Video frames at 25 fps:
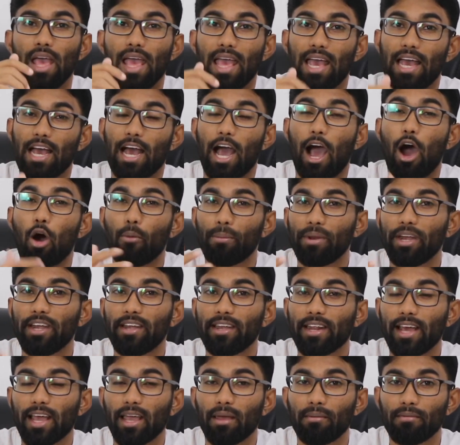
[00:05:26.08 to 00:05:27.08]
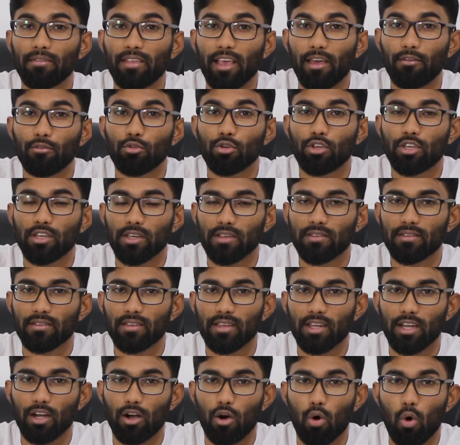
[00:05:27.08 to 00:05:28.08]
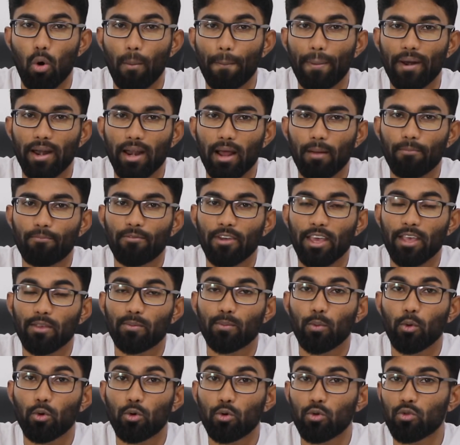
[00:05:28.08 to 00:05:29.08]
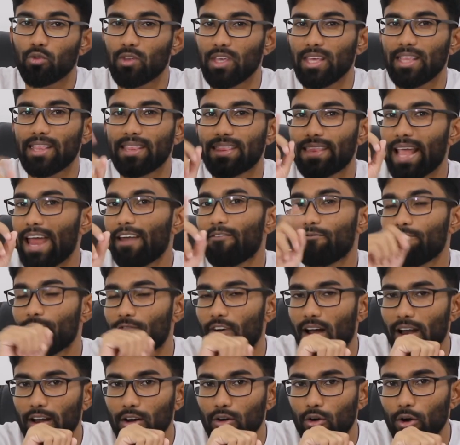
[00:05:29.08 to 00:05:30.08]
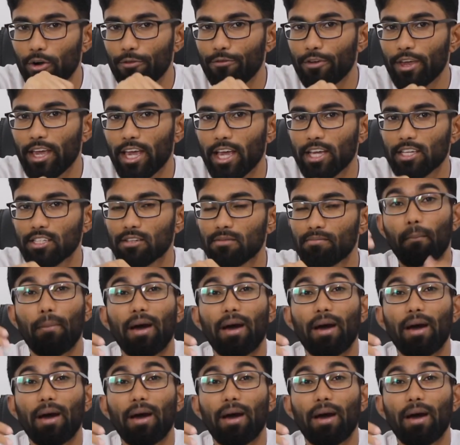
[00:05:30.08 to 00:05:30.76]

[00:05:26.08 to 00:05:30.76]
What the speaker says: How many times have you just opened up Facebook to see that one notification,